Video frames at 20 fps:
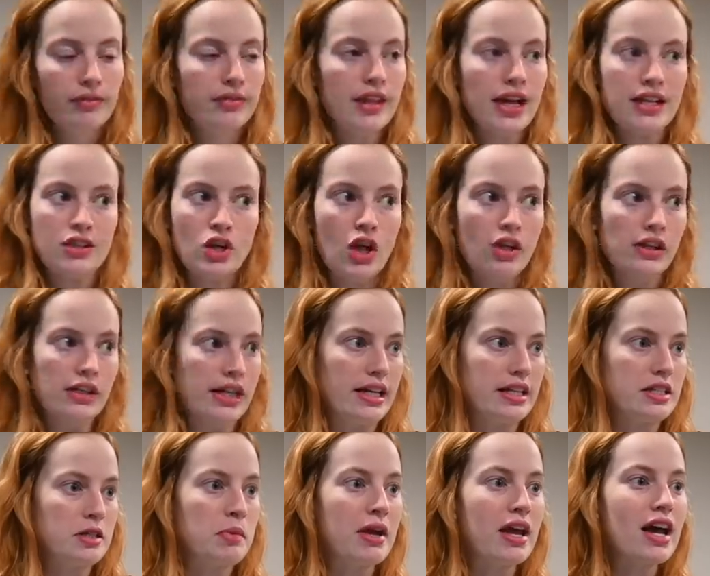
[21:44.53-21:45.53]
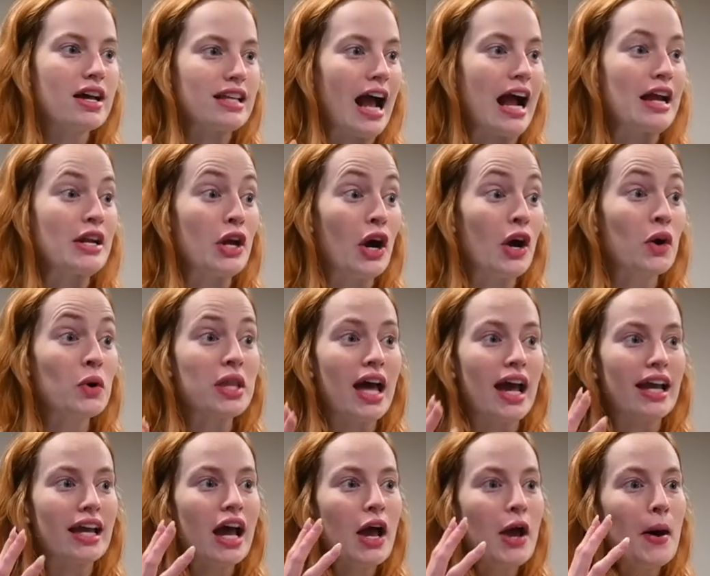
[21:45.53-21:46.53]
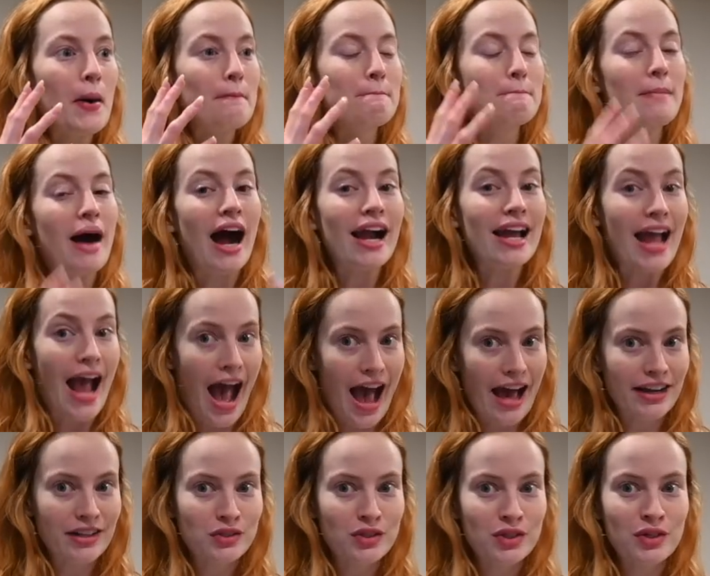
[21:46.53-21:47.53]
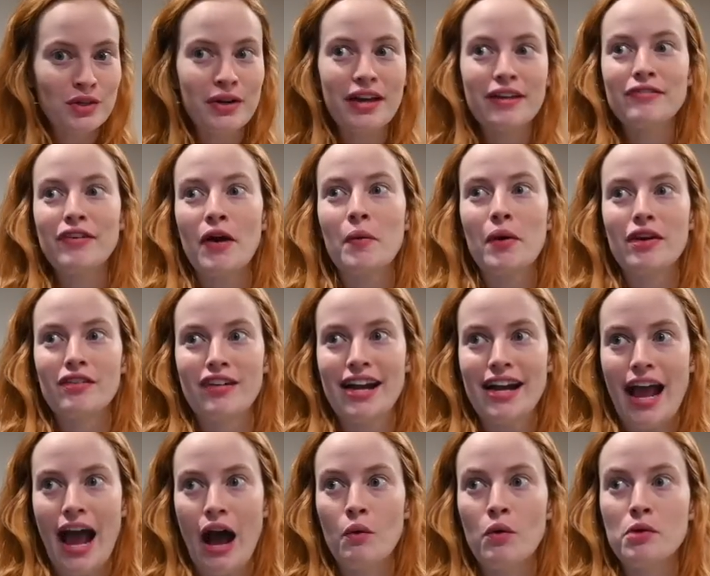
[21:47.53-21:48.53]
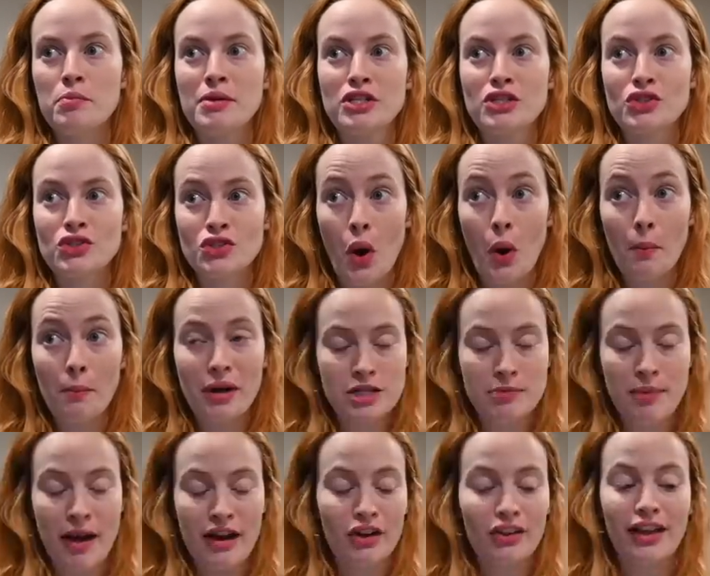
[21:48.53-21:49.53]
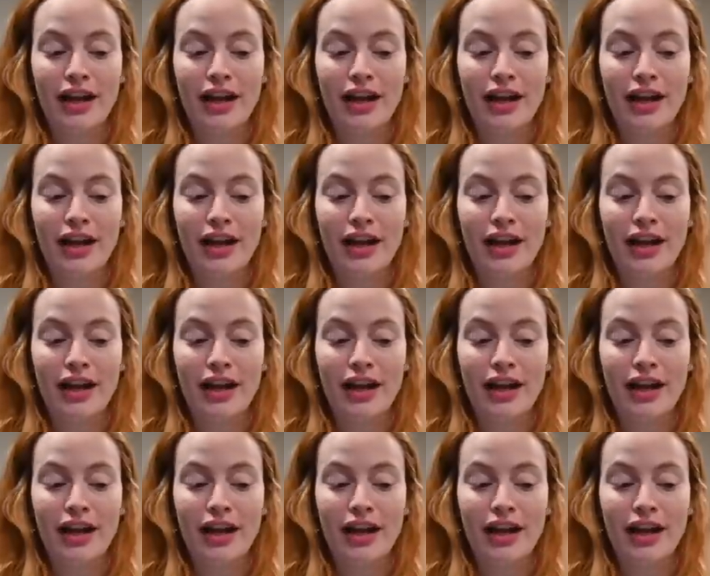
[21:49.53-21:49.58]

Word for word: That's all it is. Because I know like my attitude, if I went right now, would be so much better.